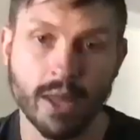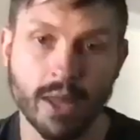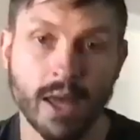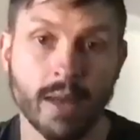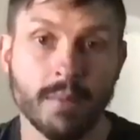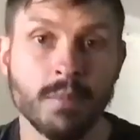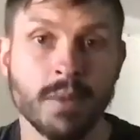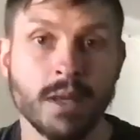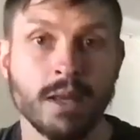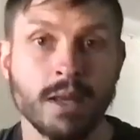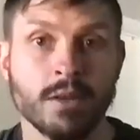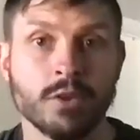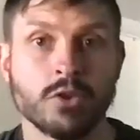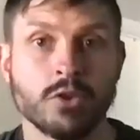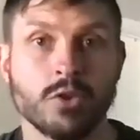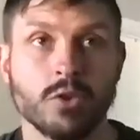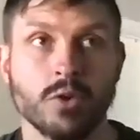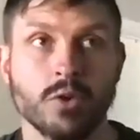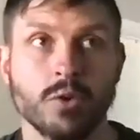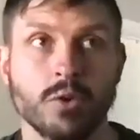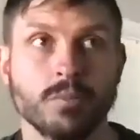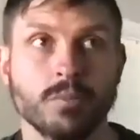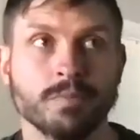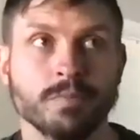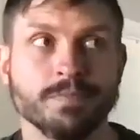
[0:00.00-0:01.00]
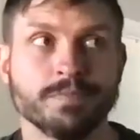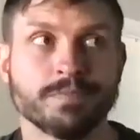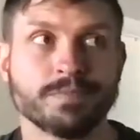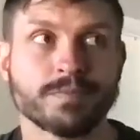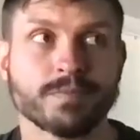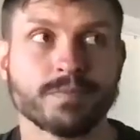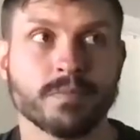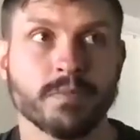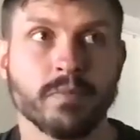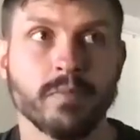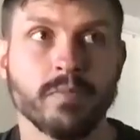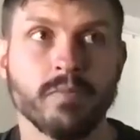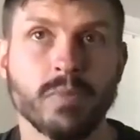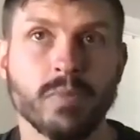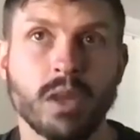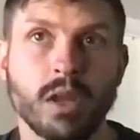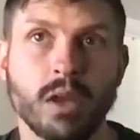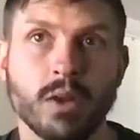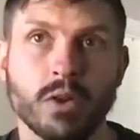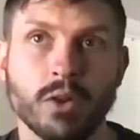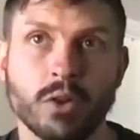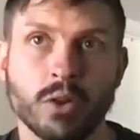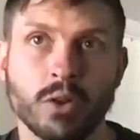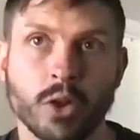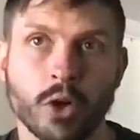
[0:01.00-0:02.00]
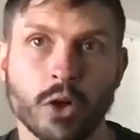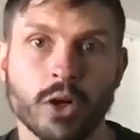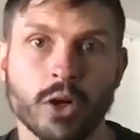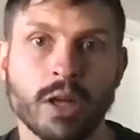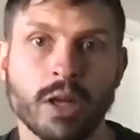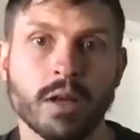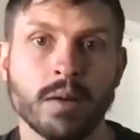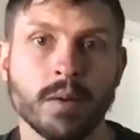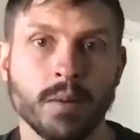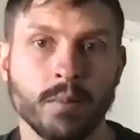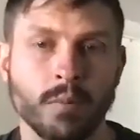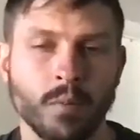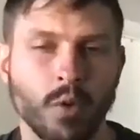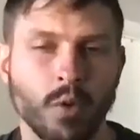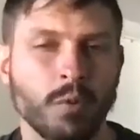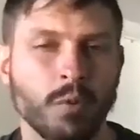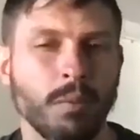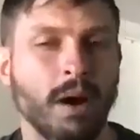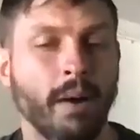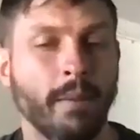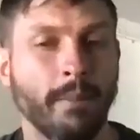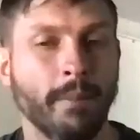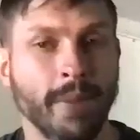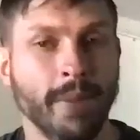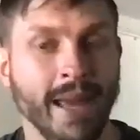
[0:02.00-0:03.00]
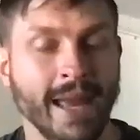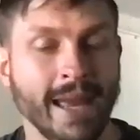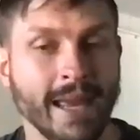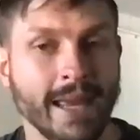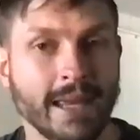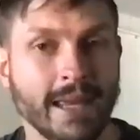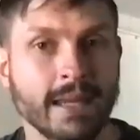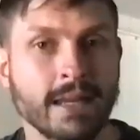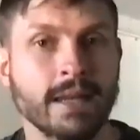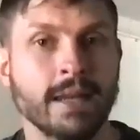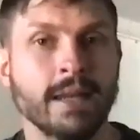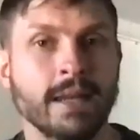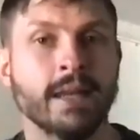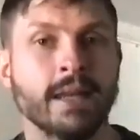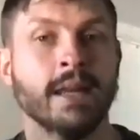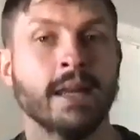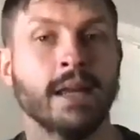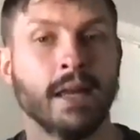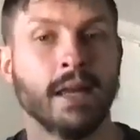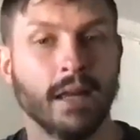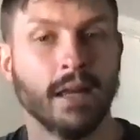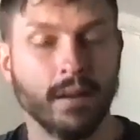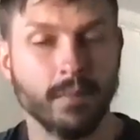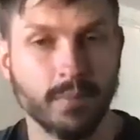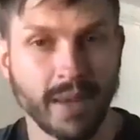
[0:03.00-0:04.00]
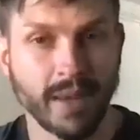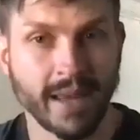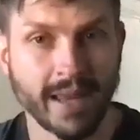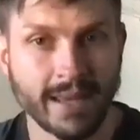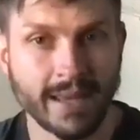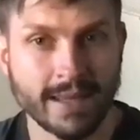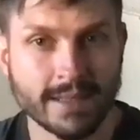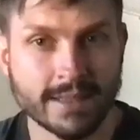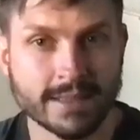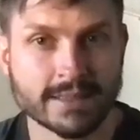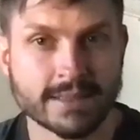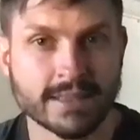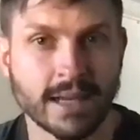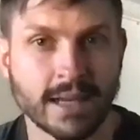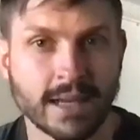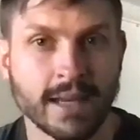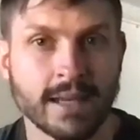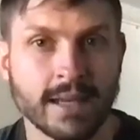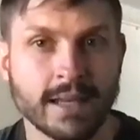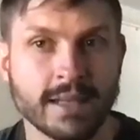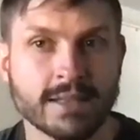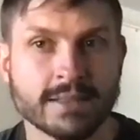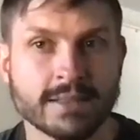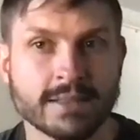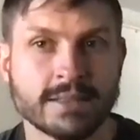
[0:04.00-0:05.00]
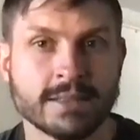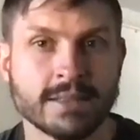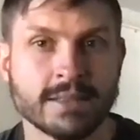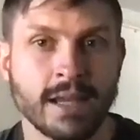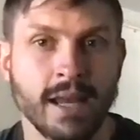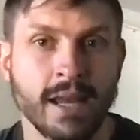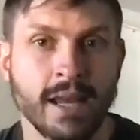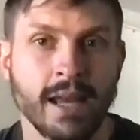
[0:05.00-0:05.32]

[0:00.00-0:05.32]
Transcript: led me into learning more about pain and pain science.